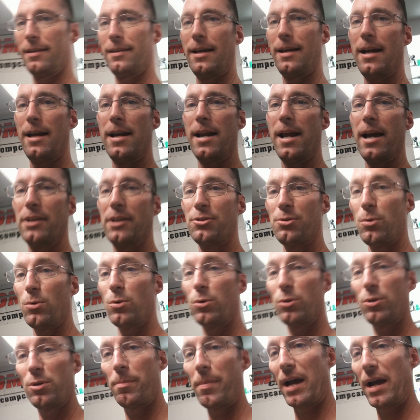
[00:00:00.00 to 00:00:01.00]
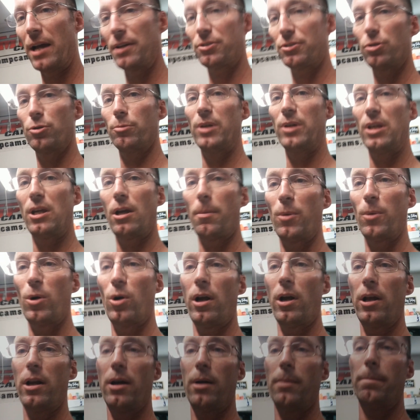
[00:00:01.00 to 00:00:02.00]
that next one with the master will be coming
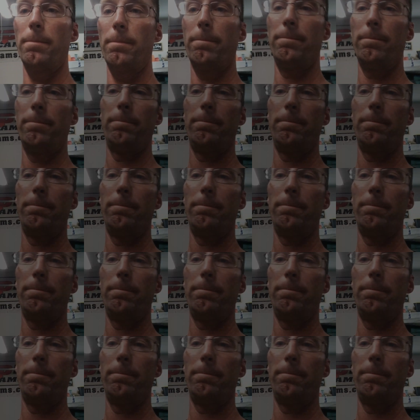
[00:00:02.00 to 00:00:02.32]
right up.